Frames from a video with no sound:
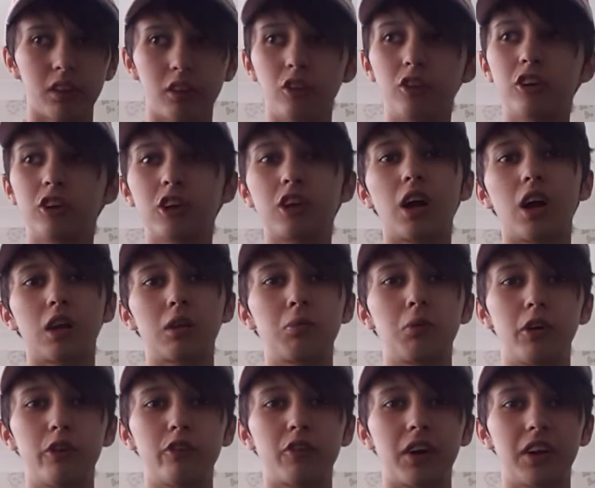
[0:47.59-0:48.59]
Just ask
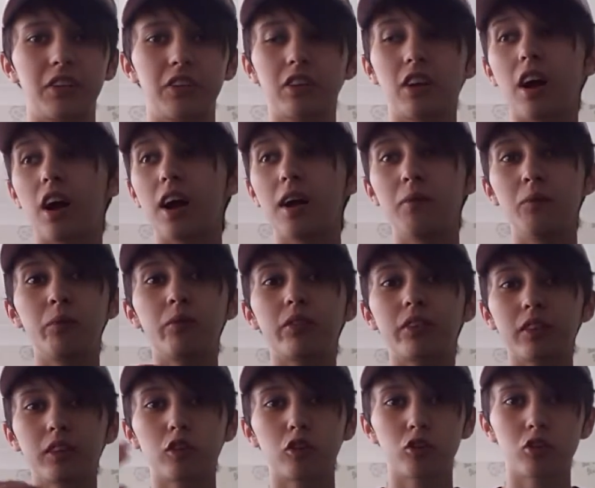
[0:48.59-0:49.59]
my friend.
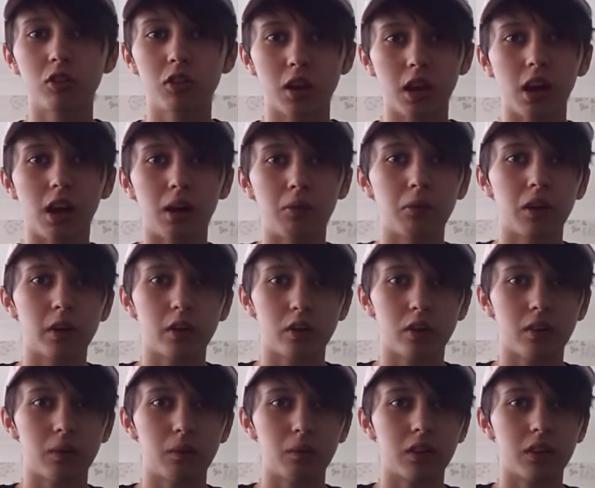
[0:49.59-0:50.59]
I'm I'm like
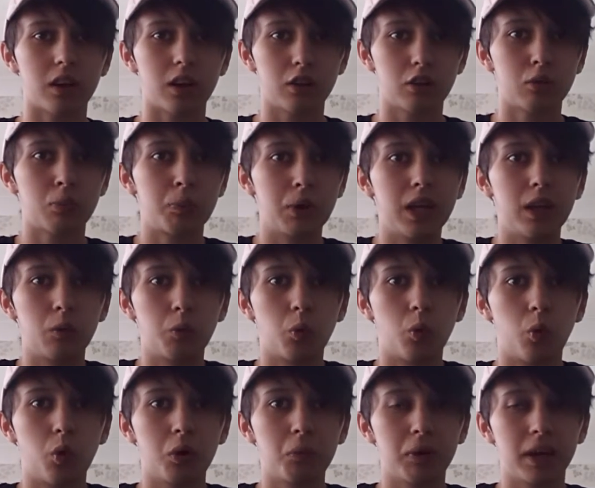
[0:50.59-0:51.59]
I speed
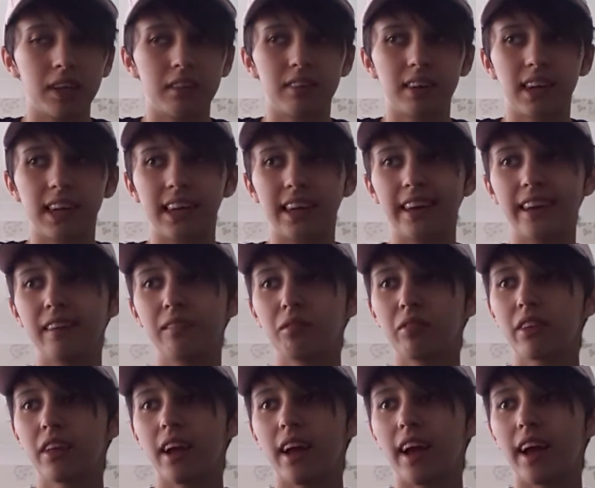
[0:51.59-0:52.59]
walk basically,
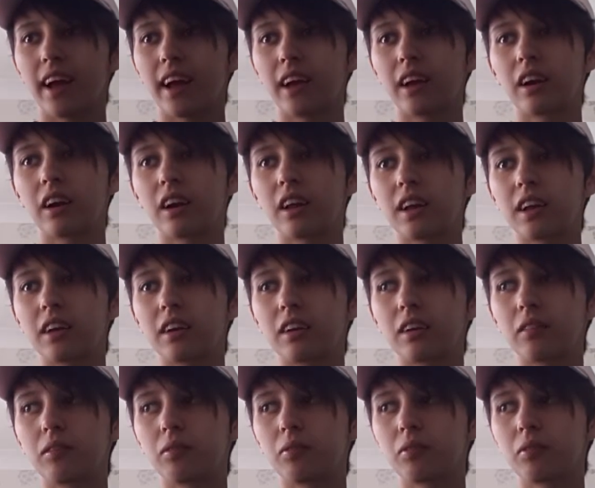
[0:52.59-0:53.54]
and like